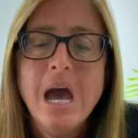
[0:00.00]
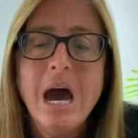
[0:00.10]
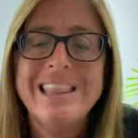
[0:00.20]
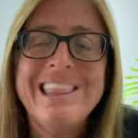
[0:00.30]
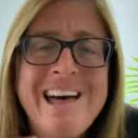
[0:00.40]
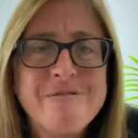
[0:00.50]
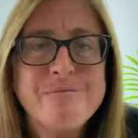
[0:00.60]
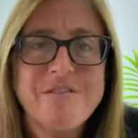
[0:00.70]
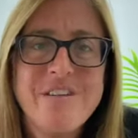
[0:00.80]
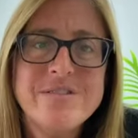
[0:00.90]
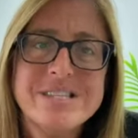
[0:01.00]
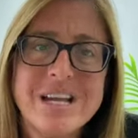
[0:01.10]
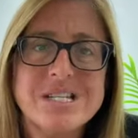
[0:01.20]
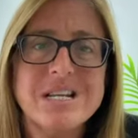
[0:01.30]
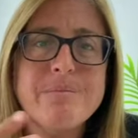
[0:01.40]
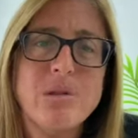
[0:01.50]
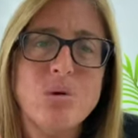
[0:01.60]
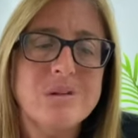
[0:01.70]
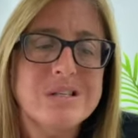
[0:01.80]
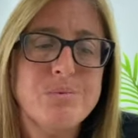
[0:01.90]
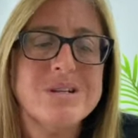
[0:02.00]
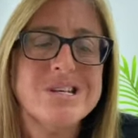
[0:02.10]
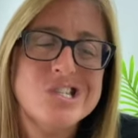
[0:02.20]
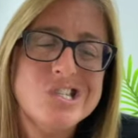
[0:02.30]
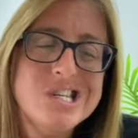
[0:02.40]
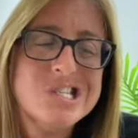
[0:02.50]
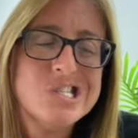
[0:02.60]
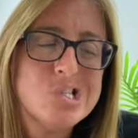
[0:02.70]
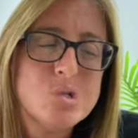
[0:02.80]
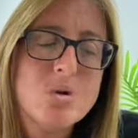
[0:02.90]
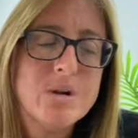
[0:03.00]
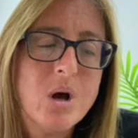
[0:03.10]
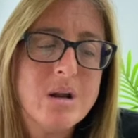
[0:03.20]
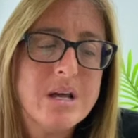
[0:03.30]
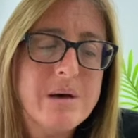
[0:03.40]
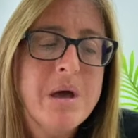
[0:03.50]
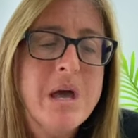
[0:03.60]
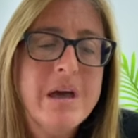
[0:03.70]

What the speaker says: I love my favorite section about the Holy Spirit is Jesus' sermon on him